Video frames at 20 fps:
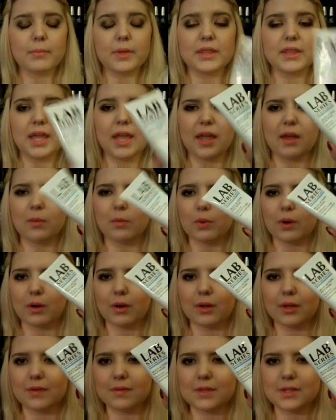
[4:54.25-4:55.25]
but they
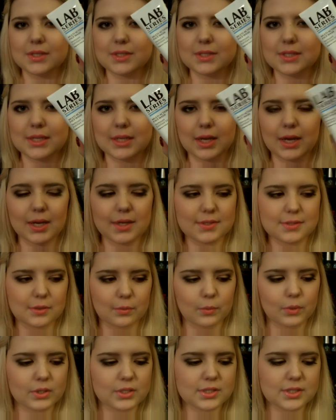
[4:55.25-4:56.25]
were giving these to the guys that
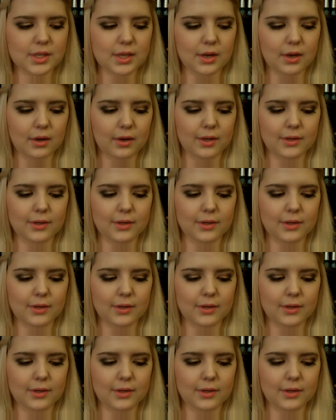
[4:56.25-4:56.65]
worked there